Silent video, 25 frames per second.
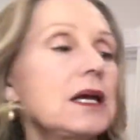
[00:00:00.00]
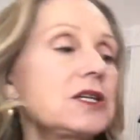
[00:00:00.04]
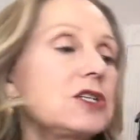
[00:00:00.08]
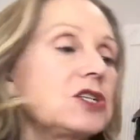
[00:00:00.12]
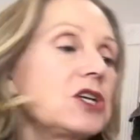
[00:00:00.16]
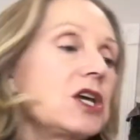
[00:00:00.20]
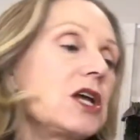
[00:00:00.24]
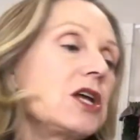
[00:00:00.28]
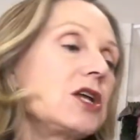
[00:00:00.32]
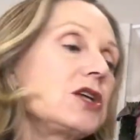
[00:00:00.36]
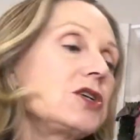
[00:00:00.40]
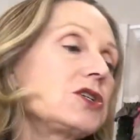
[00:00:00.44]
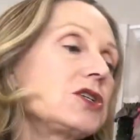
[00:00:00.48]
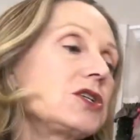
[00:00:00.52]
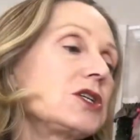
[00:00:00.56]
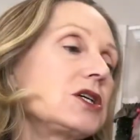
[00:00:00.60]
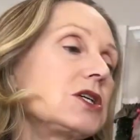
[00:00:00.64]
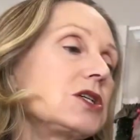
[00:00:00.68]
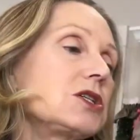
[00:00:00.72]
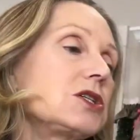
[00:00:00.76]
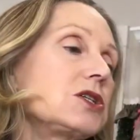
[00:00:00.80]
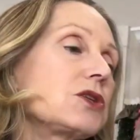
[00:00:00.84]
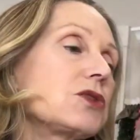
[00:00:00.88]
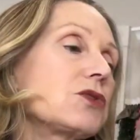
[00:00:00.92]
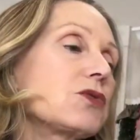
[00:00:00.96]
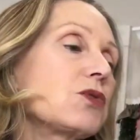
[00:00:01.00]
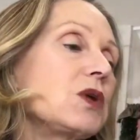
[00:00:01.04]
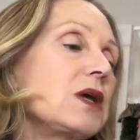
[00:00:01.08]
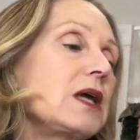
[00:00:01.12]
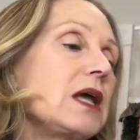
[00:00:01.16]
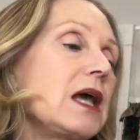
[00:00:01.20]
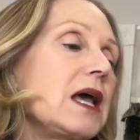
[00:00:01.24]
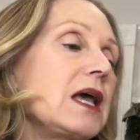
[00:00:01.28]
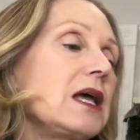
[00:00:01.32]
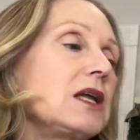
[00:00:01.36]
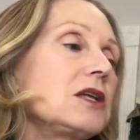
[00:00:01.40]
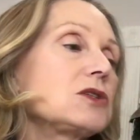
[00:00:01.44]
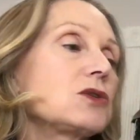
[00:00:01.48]
I changed it to
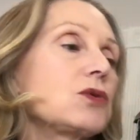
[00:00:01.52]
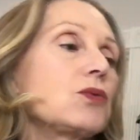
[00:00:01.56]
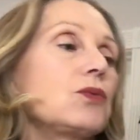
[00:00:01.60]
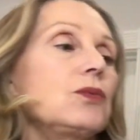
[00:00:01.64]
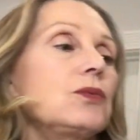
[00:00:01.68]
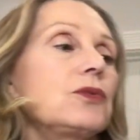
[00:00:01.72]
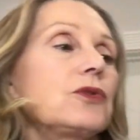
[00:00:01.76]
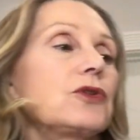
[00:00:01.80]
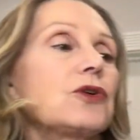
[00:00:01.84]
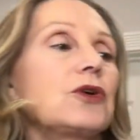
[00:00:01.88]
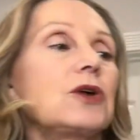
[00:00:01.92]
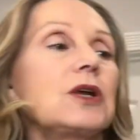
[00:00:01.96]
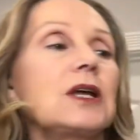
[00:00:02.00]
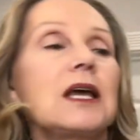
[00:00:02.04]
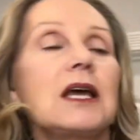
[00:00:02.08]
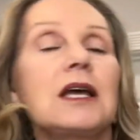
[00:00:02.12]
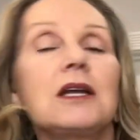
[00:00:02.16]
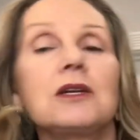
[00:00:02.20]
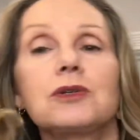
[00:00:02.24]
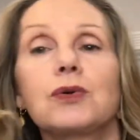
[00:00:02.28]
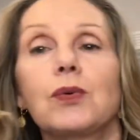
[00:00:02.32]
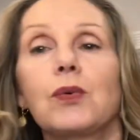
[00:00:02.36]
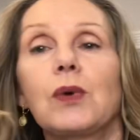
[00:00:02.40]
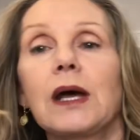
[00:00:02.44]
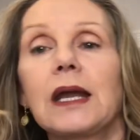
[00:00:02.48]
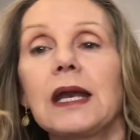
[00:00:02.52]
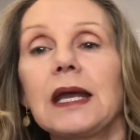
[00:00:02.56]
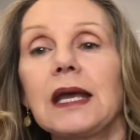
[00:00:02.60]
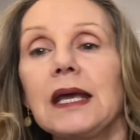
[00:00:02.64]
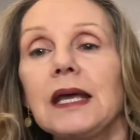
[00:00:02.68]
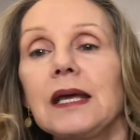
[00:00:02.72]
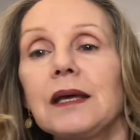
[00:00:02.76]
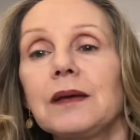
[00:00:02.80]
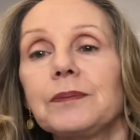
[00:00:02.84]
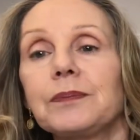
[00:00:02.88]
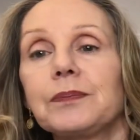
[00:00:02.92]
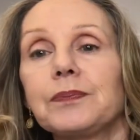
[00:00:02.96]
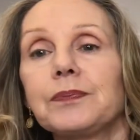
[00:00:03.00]
38,
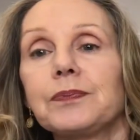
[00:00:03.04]
3820.